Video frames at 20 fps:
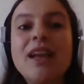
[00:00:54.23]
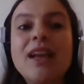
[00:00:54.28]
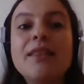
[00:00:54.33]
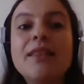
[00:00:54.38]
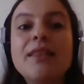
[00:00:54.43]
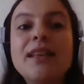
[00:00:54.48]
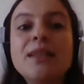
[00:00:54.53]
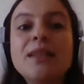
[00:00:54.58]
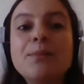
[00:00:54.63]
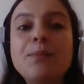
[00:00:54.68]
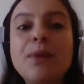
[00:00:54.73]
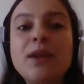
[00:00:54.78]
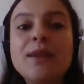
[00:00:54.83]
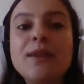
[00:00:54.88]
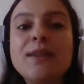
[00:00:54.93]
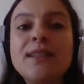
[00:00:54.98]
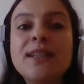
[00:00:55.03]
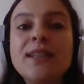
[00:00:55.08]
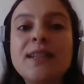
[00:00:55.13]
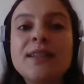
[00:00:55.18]
These
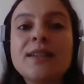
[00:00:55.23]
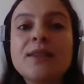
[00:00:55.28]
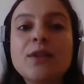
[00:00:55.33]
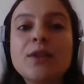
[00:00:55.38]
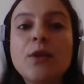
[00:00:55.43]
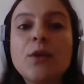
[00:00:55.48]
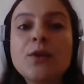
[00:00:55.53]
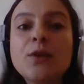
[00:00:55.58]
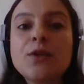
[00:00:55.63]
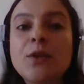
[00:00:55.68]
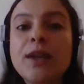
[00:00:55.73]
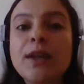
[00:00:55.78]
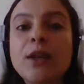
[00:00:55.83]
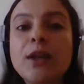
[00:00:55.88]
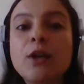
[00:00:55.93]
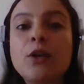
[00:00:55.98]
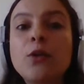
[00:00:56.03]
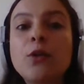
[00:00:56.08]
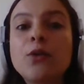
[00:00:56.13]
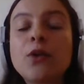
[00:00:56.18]
policies also
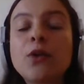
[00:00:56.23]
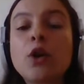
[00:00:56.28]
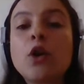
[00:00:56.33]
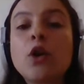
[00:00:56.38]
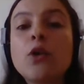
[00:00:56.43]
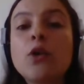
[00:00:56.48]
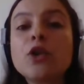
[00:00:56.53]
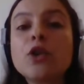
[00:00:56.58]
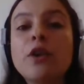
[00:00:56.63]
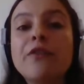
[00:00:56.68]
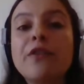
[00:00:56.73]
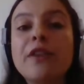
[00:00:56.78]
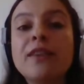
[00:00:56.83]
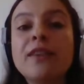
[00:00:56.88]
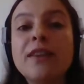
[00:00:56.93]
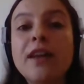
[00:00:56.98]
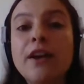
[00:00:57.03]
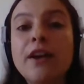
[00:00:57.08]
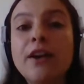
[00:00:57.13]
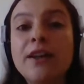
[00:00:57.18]
include closure of
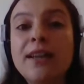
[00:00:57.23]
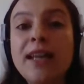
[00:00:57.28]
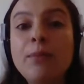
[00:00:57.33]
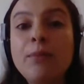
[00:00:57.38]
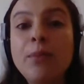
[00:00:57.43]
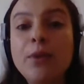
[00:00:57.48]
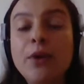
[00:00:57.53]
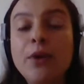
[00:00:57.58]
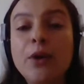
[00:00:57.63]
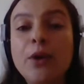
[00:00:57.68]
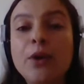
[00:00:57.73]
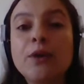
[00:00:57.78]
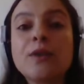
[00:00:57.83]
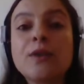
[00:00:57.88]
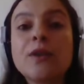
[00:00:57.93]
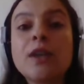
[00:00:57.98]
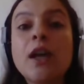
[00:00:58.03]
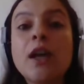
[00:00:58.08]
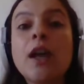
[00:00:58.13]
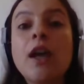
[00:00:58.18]
entire
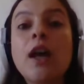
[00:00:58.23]
neighborhoods